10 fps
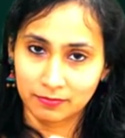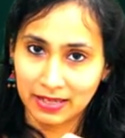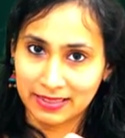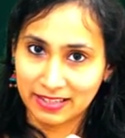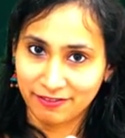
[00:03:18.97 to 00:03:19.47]

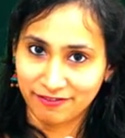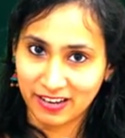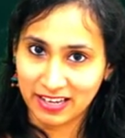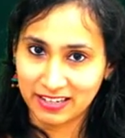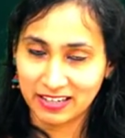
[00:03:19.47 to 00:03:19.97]
and then
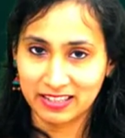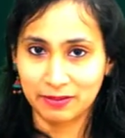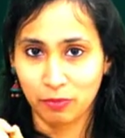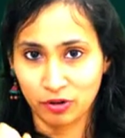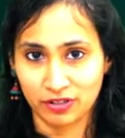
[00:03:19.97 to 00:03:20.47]
finally the
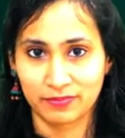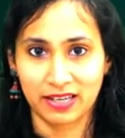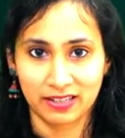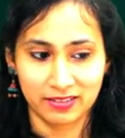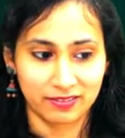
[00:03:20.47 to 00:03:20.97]
bottom
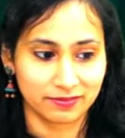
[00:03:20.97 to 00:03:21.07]
line.